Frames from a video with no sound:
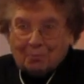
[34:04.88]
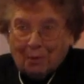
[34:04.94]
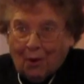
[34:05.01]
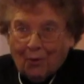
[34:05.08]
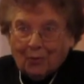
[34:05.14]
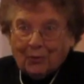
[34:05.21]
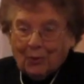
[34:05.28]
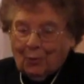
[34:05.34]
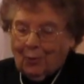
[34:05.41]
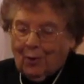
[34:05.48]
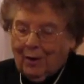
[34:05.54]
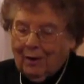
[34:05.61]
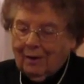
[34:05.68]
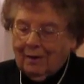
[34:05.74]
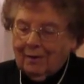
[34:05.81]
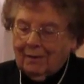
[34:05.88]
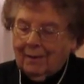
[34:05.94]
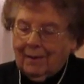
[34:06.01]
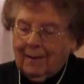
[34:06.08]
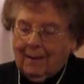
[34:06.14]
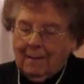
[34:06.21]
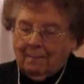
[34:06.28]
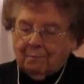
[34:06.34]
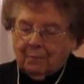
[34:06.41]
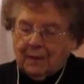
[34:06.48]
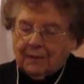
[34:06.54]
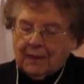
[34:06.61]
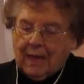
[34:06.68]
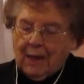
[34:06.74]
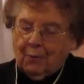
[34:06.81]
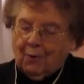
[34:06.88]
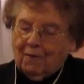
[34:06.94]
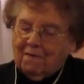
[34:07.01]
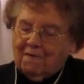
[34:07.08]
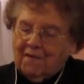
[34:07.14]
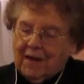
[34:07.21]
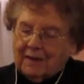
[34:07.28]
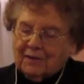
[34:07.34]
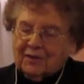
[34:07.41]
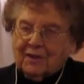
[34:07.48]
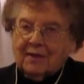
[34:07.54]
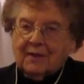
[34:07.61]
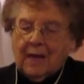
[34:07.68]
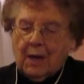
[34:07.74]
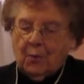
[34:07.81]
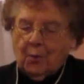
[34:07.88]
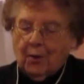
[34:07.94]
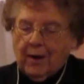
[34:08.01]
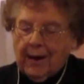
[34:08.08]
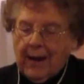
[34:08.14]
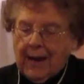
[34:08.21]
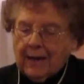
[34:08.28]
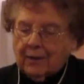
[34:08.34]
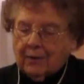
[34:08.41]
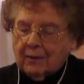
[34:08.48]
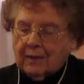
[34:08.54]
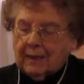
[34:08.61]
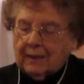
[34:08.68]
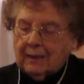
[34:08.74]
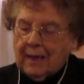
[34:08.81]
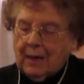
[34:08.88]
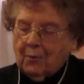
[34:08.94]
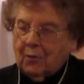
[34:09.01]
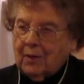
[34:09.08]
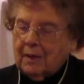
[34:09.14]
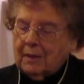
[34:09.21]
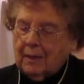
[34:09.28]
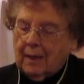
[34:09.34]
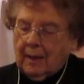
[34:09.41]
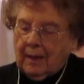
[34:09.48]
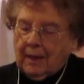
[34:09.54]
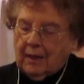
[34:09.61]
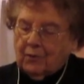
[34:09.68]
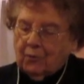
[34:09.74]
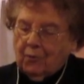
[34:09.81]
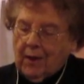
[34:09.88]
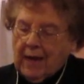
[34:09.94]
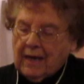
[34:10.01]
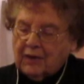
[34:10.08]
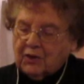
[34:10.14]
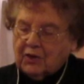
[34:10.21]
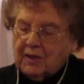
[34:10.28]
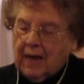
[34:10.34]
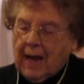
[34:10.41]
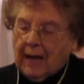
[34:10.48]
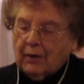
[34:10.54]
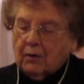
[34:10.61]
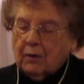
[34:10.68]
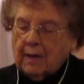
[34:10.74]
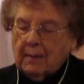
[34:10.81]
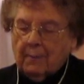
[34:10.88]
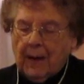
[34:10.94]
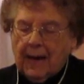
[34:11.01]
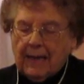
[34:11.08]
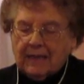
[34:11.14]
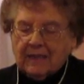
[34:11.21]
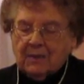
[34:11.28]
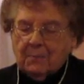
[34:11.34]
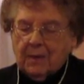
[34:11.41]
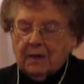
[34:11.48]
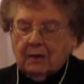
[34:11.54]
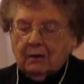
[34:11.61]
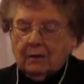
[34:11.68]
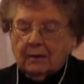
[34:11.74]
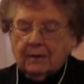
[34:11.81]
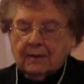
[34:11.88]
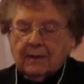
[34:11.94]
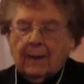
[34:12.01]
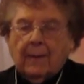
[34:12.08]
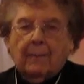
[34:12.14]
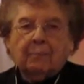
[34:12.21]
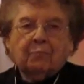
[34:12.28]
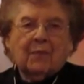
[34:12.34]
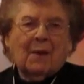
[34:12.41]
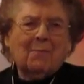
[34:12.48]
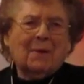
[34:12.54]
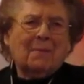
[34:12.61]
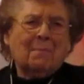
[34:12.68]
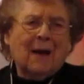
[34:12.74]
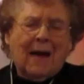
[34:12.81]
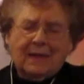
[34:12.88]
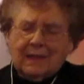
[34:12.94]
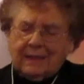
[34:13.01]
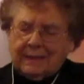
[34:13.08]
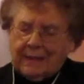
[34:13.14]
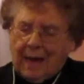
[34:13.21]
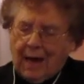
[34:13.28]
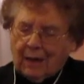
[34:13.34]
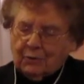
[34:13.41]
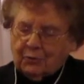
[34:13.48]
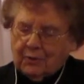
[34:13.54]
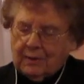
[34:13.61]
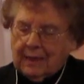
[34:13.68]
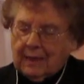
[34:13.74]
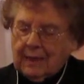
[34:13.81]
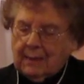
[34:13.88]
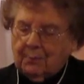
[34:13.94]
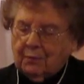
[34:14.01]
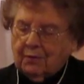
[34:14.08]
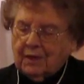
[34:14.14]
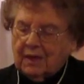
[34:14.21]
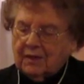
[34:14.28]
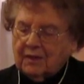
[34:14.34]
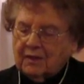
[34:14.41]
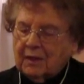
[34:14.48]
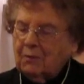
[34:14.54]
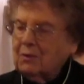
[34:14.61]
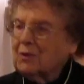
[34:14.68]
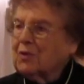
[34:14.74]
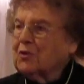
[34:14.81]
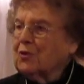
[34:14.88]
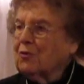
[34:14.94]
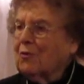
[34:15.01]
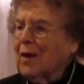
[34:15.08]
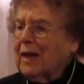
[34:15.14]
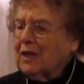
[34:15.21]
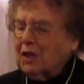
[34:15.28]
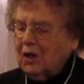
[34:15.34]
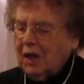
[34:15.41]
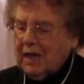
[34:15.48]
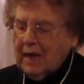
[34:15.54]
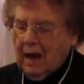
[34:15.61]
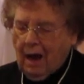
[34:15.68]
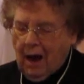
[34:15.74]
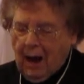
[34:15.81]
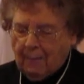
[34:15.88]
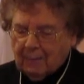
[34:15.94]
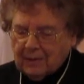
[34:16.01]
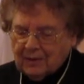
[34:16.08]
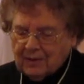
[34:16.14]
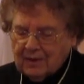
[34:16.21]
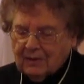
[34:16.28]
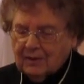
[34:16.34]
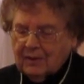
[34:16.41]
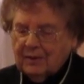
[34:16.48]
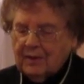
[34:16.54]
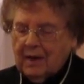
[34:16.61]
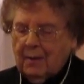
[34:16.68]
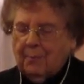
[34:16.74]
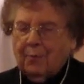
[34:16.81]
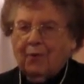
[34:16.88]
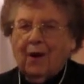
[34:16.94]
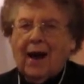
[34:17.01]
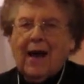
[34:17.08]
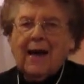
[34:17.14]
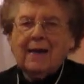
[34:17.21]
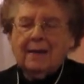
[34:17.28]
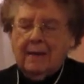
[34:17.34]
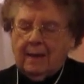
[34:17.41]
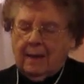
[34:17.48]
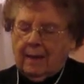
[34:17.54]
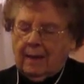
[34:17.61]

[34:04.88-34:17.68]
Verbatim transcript: spoke the word. But they were vexed and they were angered and they were enraged, not only by his miracles, but by the doctrine that he preached. It was directly opposite to their pride